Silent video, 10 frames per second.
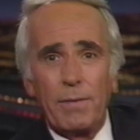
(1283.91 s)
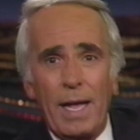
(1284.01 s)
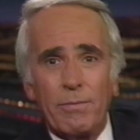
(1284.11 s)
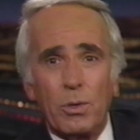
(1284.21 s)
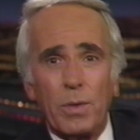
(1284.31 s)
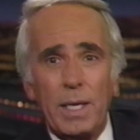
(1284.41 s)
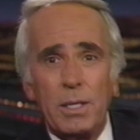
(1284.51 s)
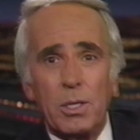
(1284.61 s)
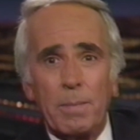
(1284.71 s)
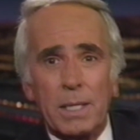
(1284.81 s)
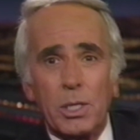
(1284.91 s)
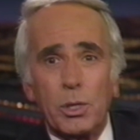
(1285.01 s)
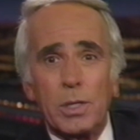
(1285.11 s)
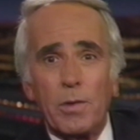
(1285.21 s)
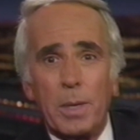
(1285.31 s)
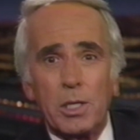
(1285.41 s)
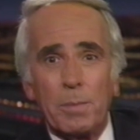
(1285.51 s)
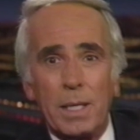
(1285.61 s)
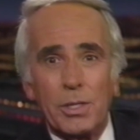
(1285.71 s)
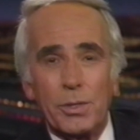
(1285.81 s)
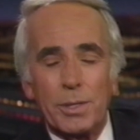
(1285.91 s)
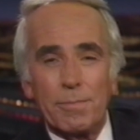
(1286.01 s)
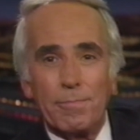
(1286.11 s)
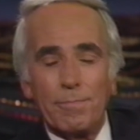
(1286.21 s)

after these messages from our sponsors.